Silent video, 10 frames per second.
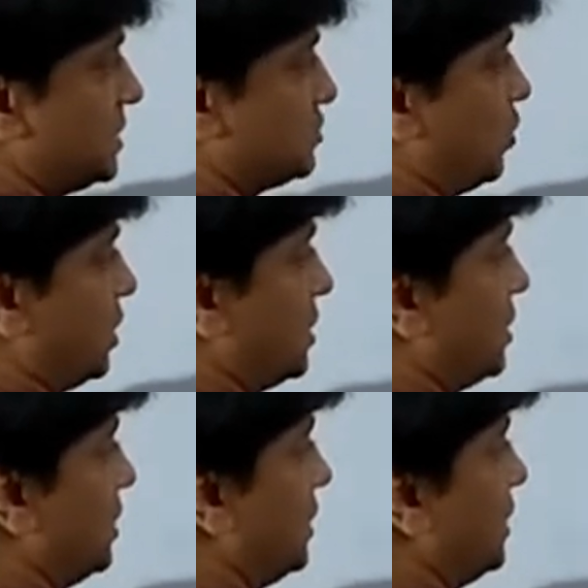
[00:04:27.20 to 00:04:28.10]
is
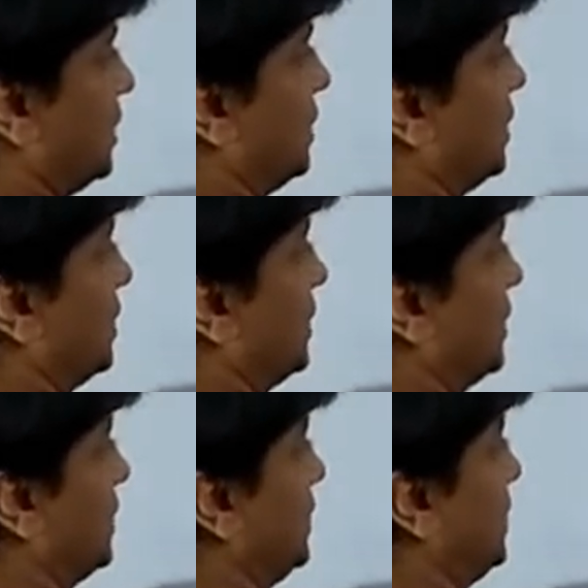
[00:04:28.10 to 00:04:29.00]
what?
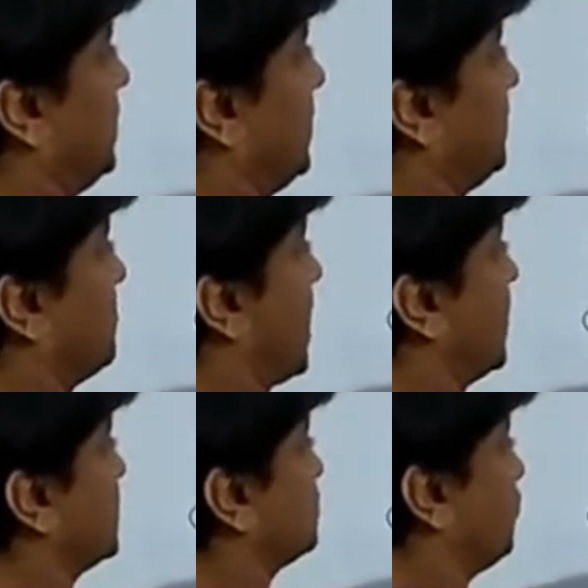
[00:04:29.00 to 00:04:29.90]
D
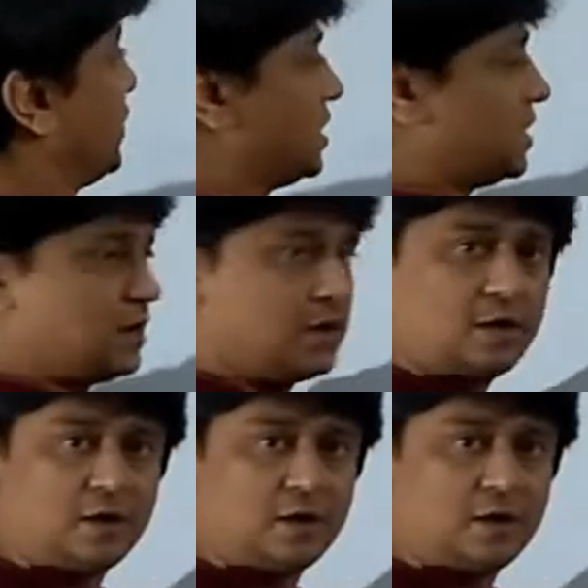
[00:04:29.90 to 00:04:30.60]
minus vt.